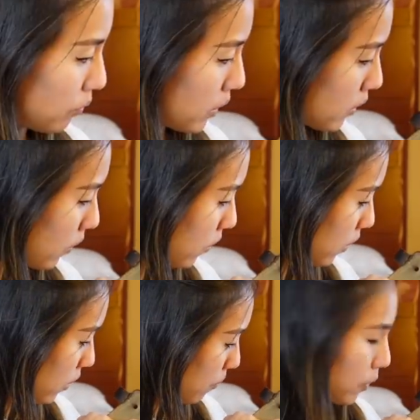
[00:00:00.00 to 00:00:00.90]
because I
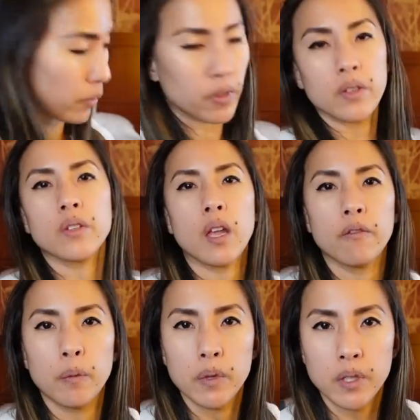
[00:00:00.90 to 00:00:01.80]
think that both of these came
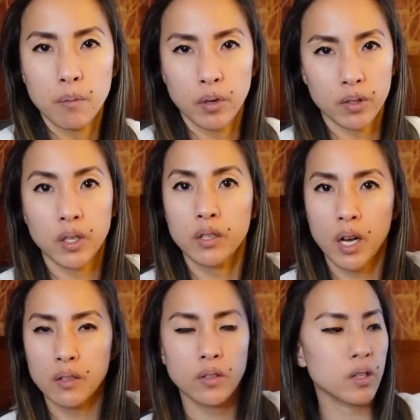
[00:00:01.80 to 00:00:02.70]
from the same person.
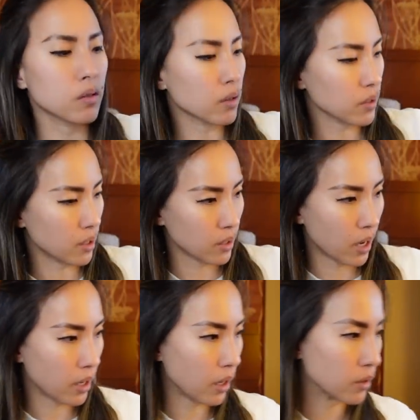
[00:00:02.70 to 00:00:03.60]
Yes, these are a size
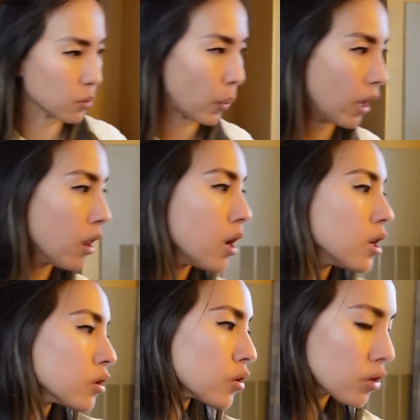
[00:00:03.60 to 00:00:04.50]
8 as well.
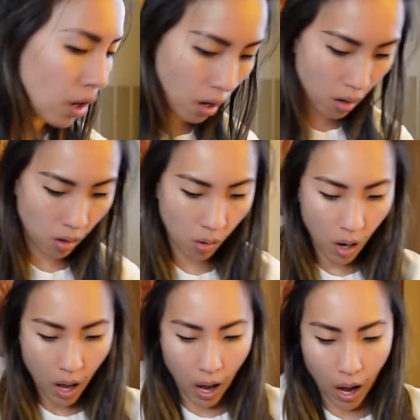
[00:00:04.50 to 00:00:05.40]
So
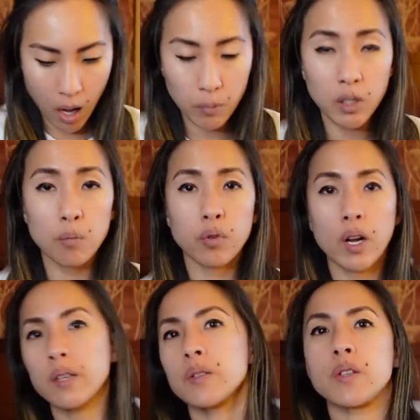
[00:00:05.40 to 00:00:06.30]
I'm gonna
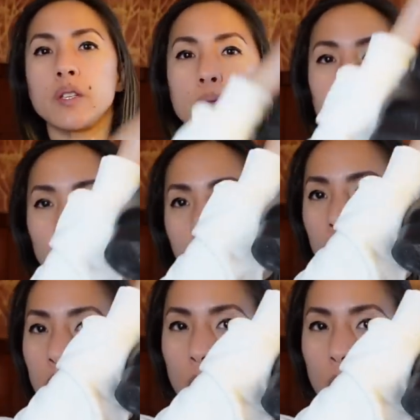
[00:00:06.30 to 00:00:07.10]
price these black